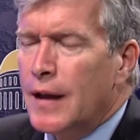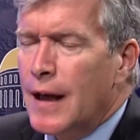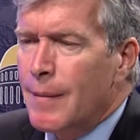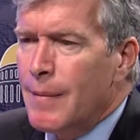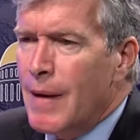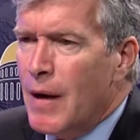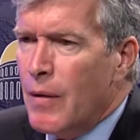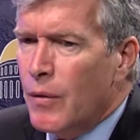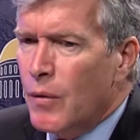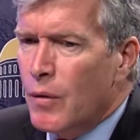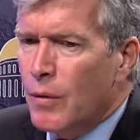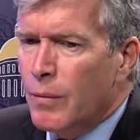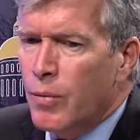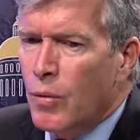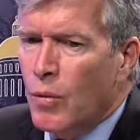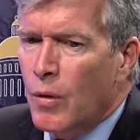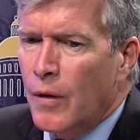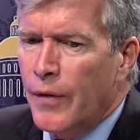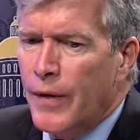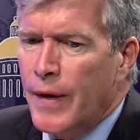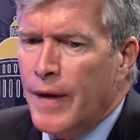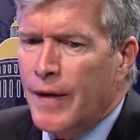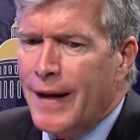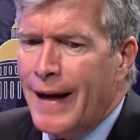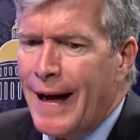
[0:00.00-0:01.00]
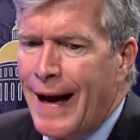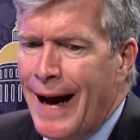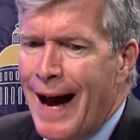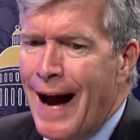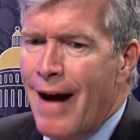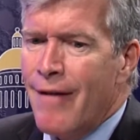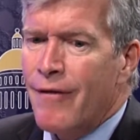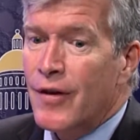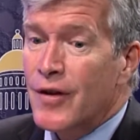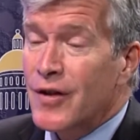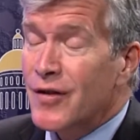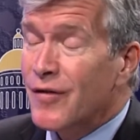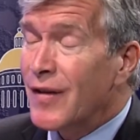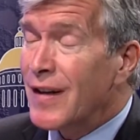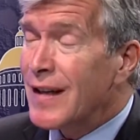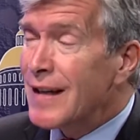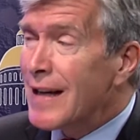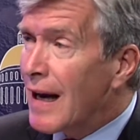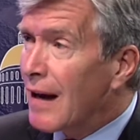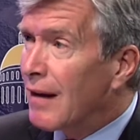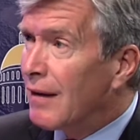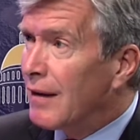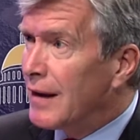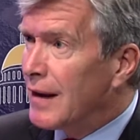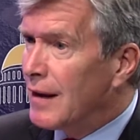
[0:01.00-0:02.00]
came out with a report that the average
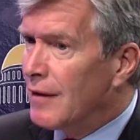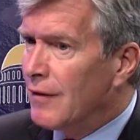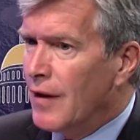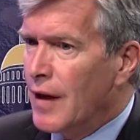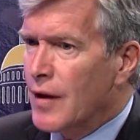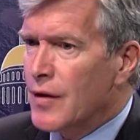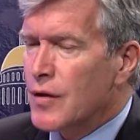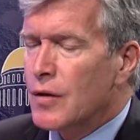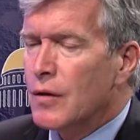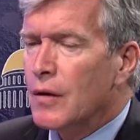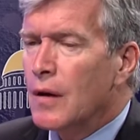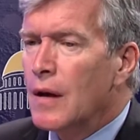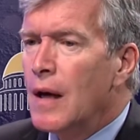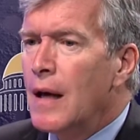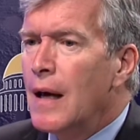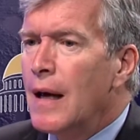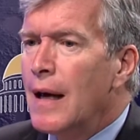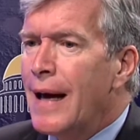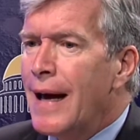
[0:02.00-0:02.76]
Fidelity investor